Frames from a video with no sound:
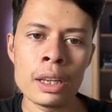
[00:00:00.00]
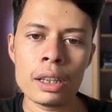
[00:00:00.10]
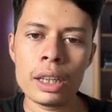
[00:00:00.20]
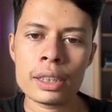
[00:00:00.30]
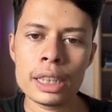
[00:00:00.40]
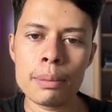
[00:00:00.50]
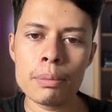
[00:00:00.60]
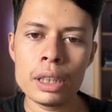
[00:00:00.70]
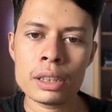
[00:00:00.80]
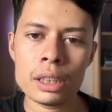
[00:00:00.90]
Let's save
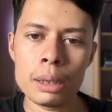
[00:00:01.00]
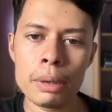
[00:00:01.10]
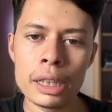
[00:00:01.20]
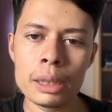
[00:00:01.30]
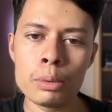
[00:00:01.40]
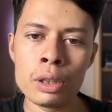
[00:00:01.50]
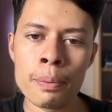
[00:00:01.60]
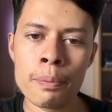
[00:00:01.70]
this variable.